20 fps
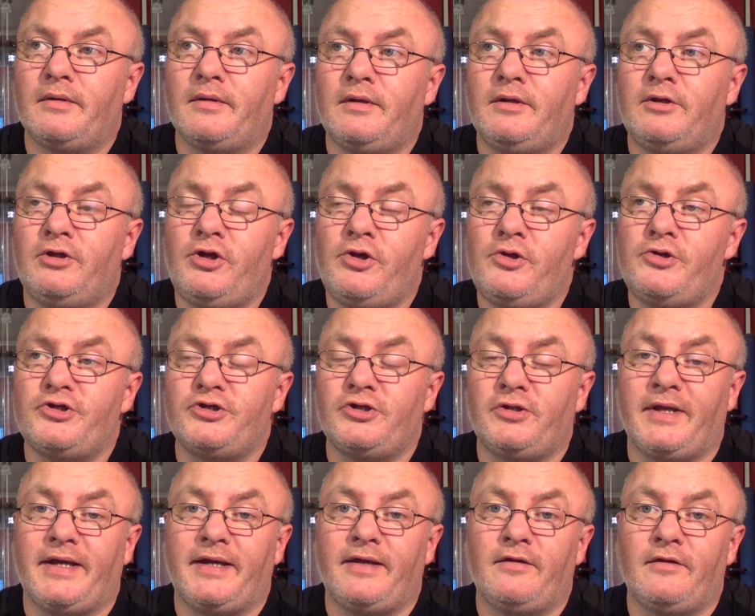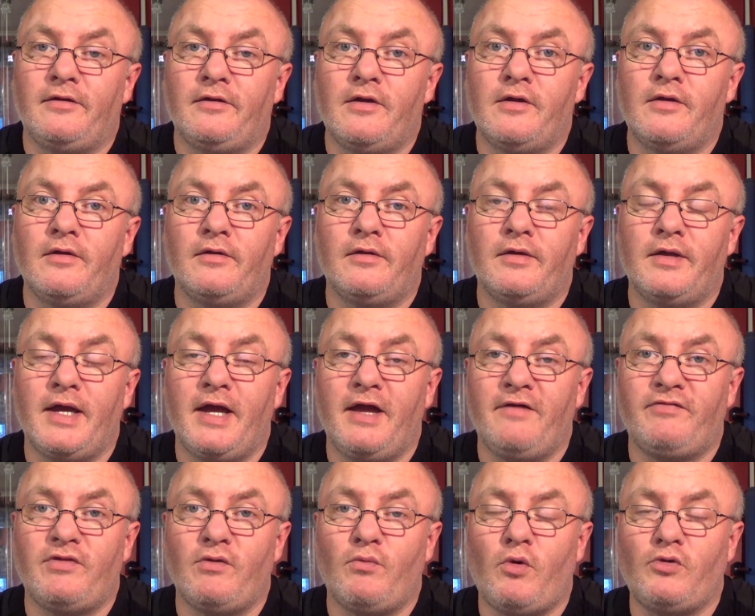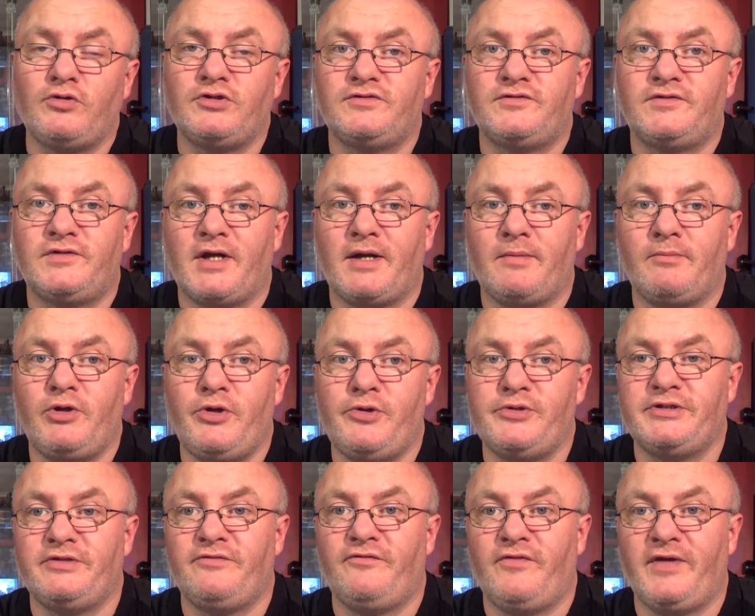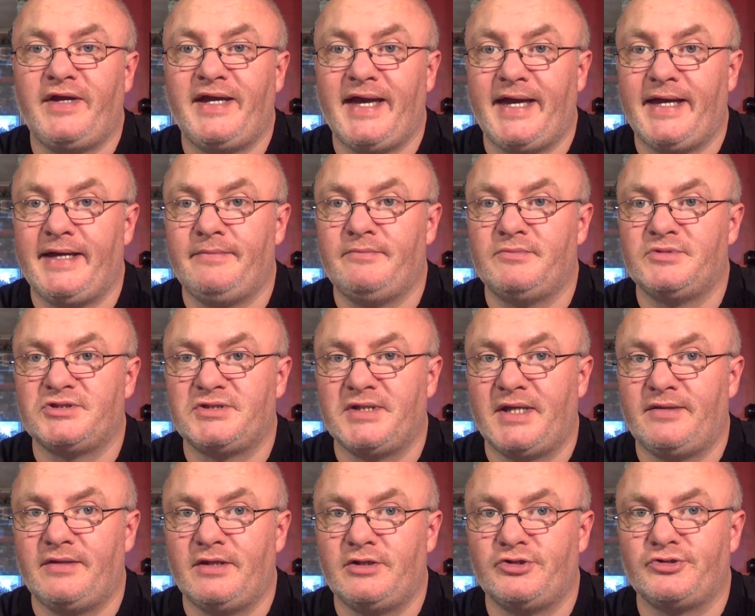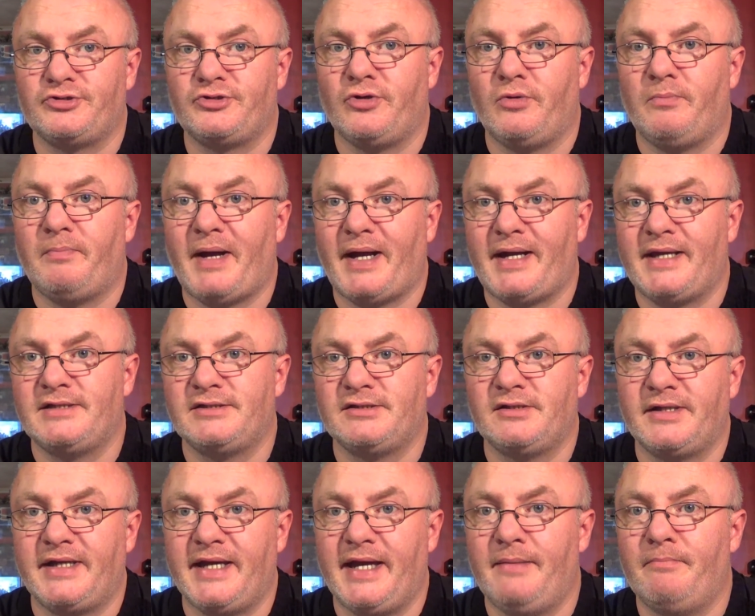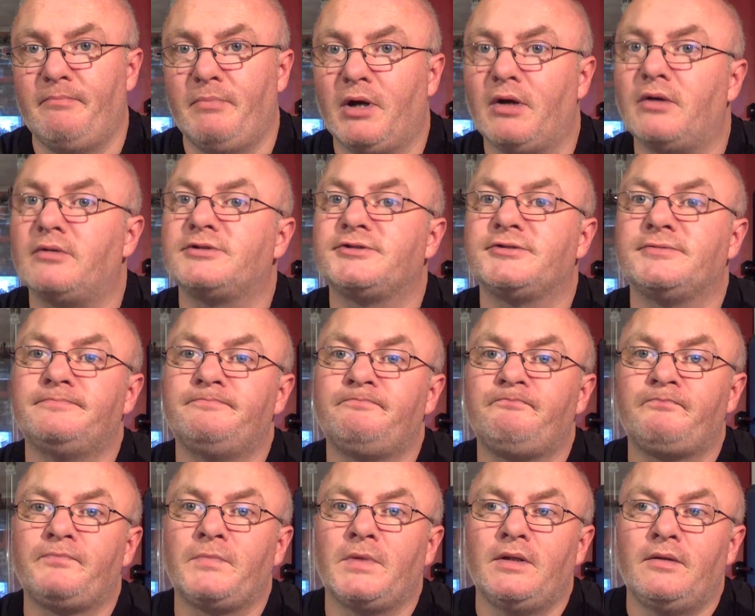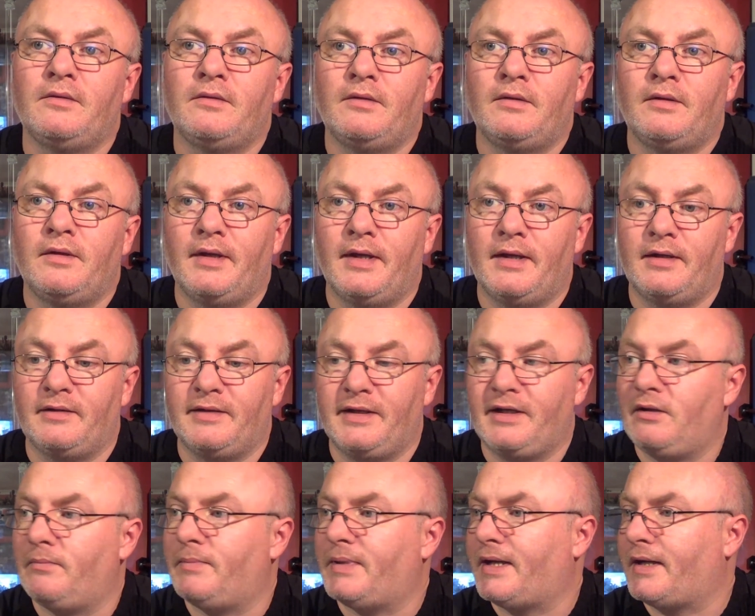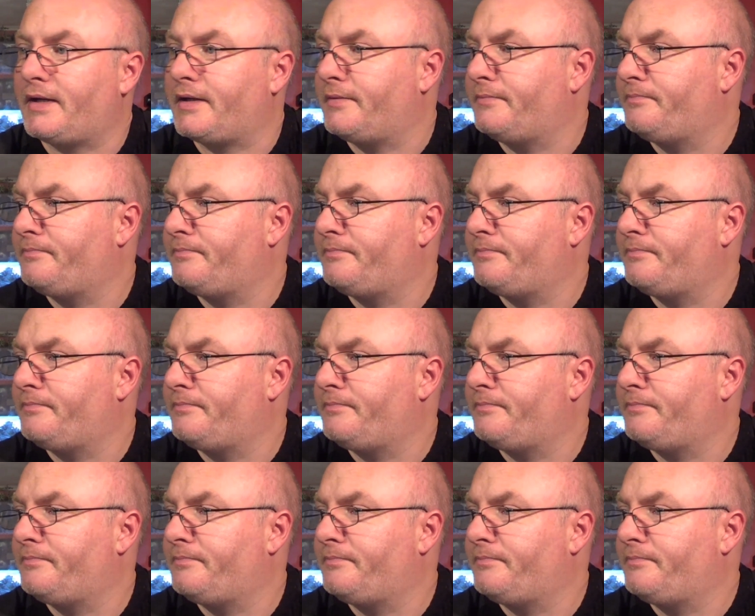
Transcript: Usually, if the ones that I'm using for games, then they just go back into the game box in a little bag.